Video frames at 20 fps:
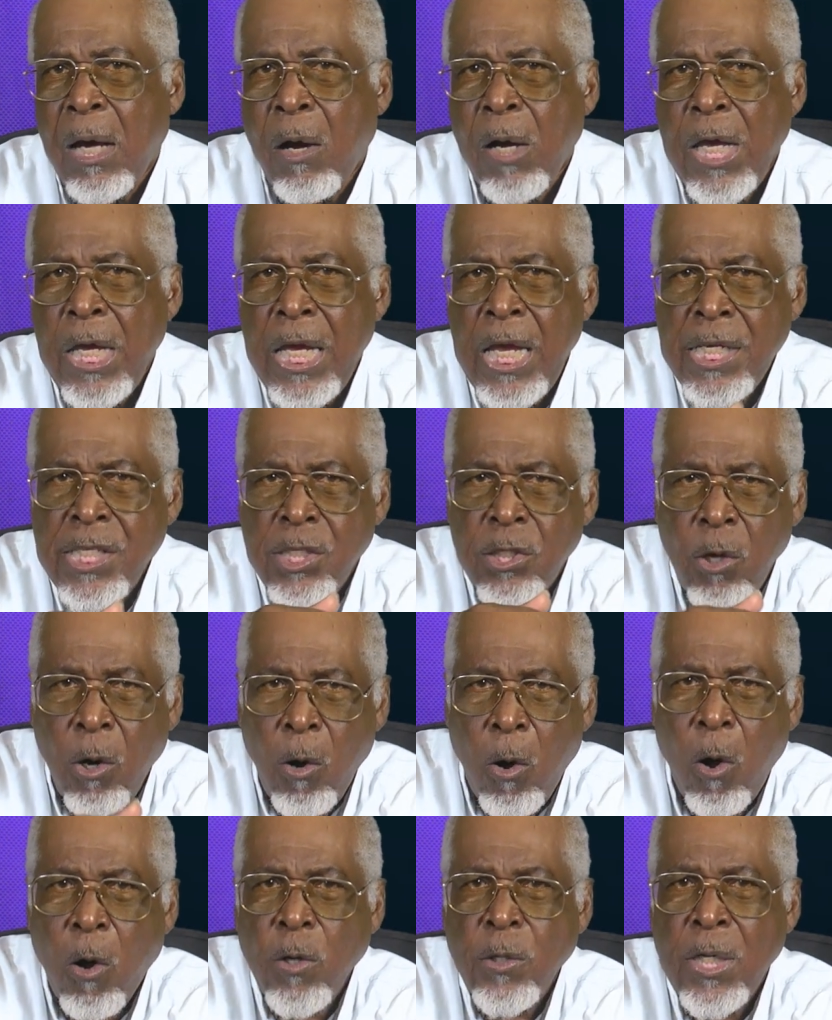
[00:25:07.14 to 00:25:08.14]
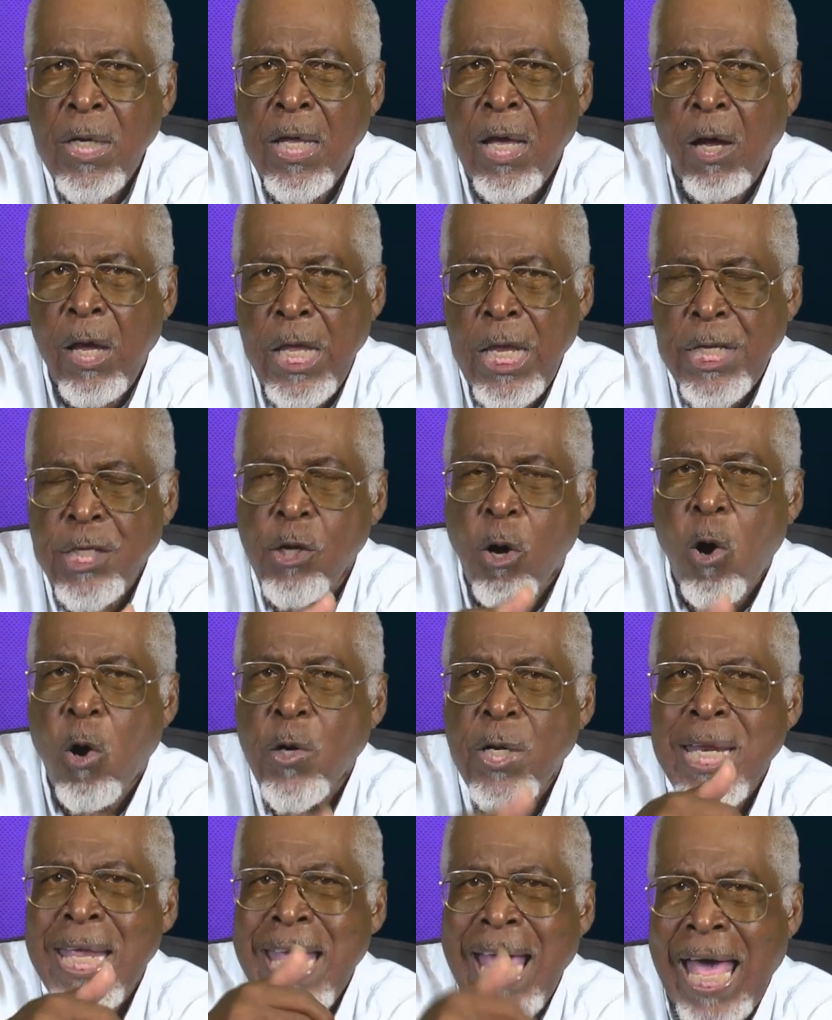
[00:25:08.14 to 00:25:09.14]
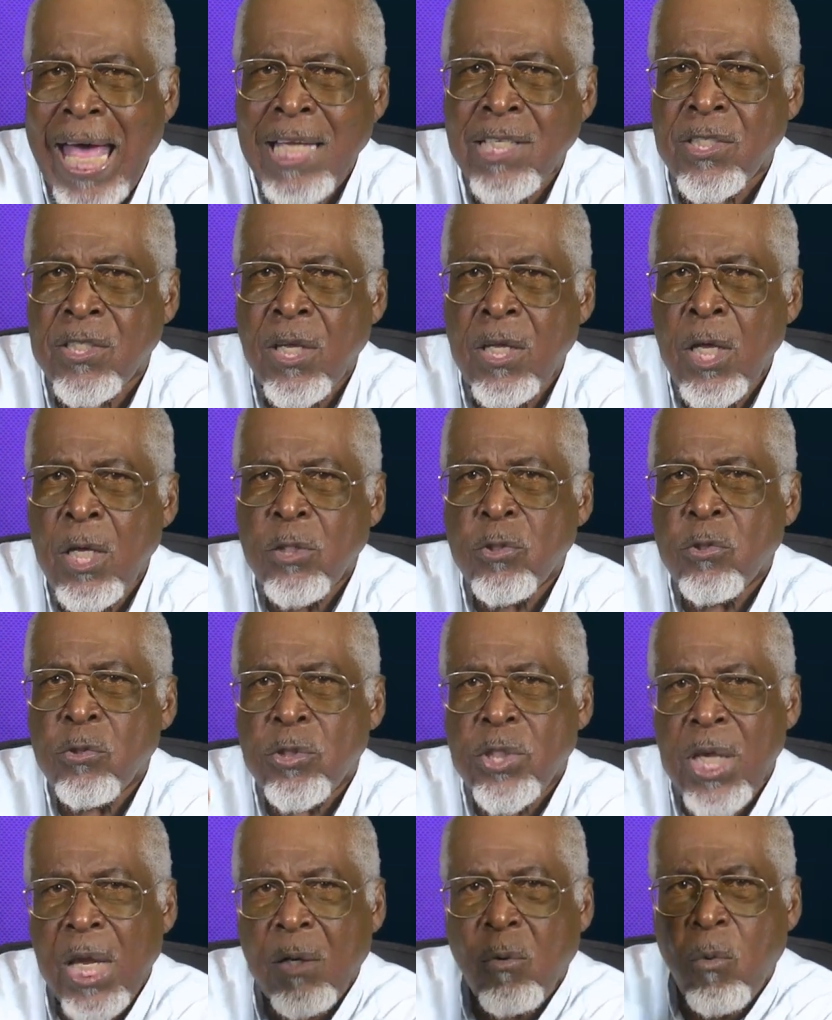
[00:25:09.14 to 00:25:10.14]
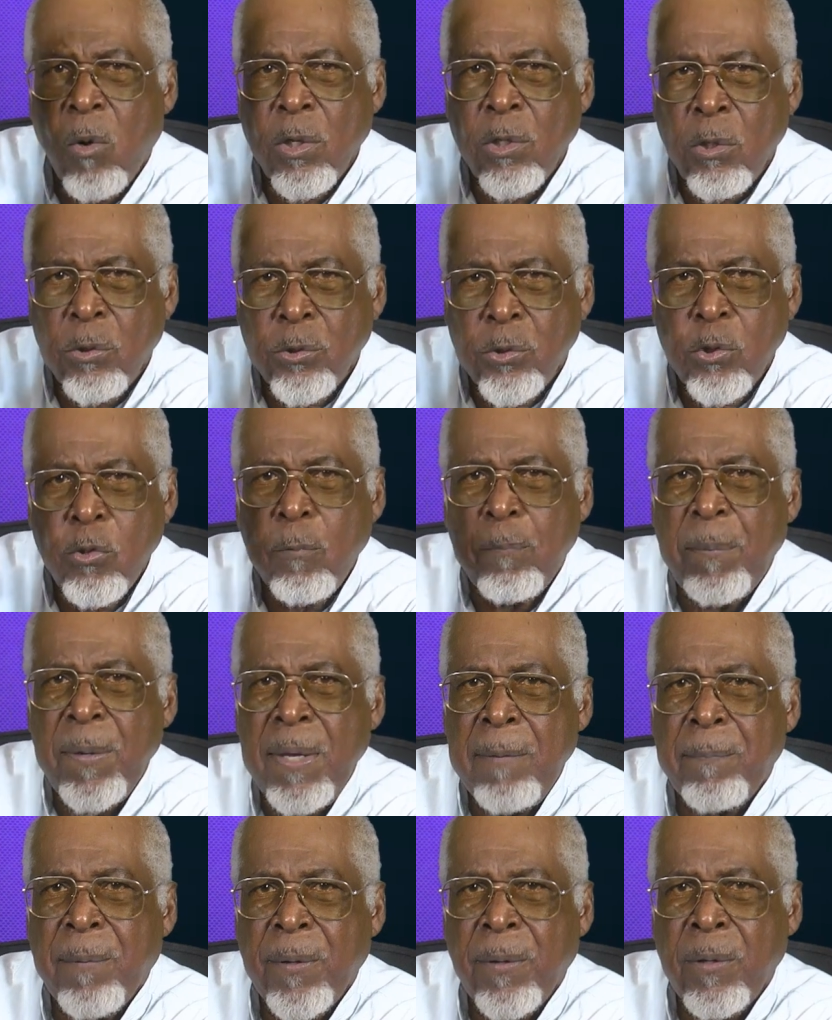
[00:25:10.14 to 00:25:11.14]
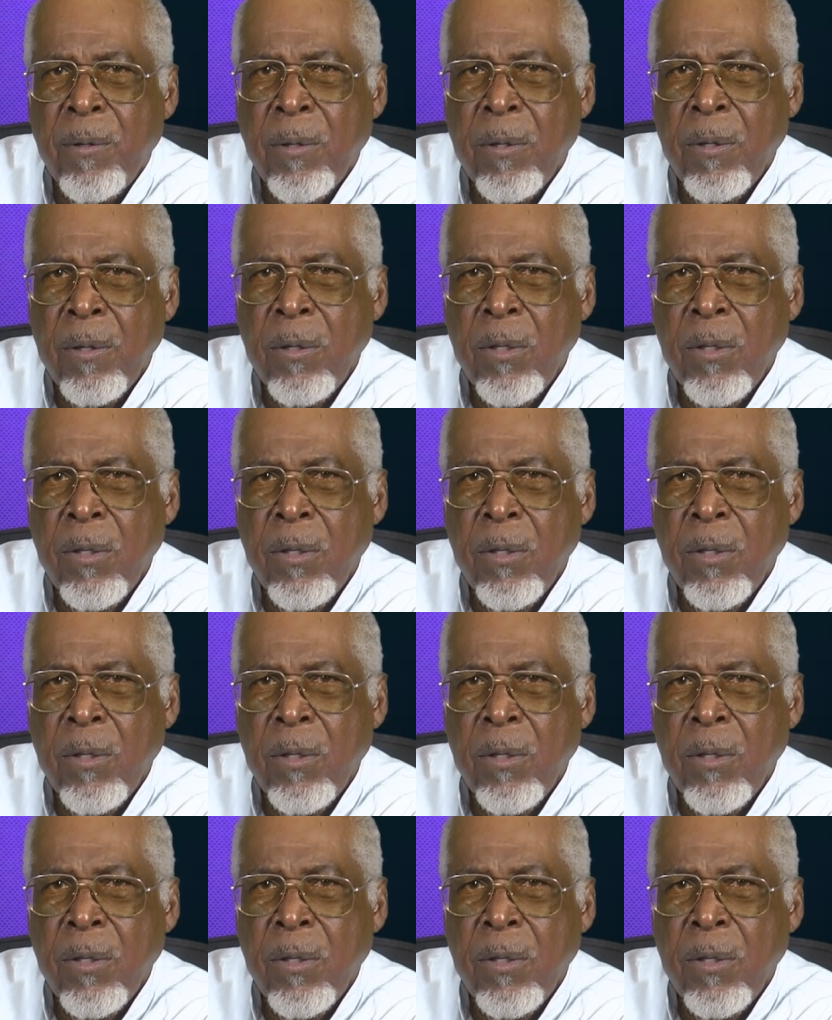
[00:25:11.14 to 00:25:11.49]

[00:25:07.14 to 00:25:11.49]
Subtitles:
it only has to take one or two people